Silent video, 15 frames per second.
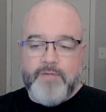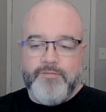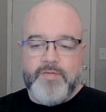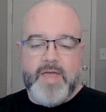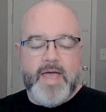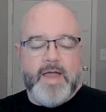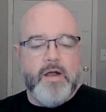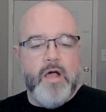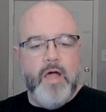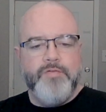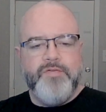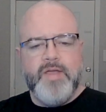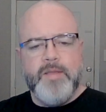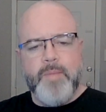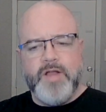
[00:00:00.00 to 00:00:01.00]
After that,
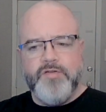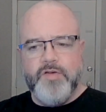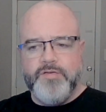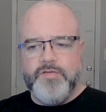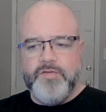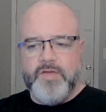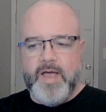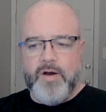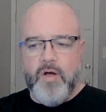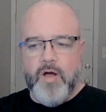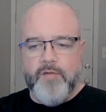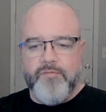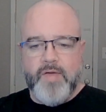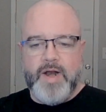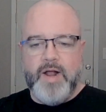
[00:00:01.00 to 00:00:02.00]
I'll take my judge's hat
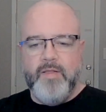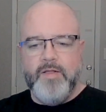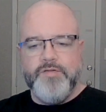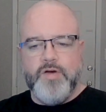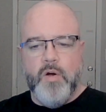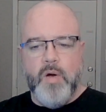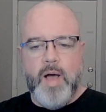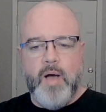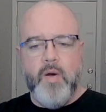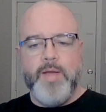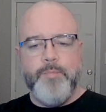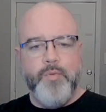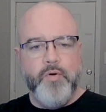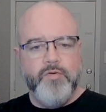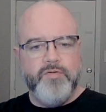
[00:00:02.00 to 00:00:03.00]
off and I'll let you know how
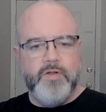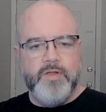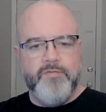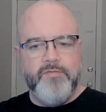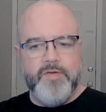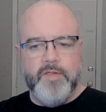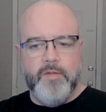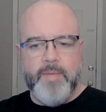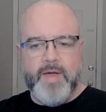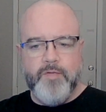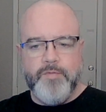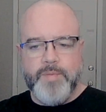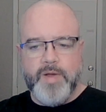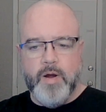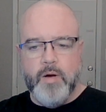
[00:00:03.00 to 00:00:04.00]
I personally feel
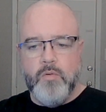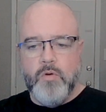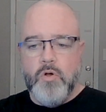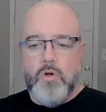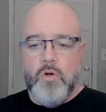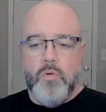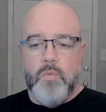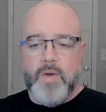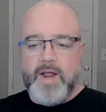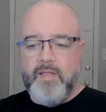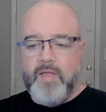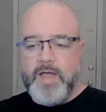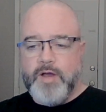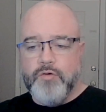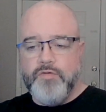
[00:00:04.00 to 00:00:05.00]
about the beer, what
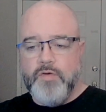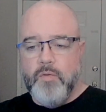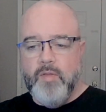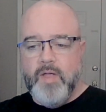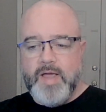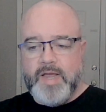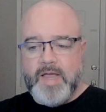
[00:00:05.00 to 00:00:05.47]
I like or don't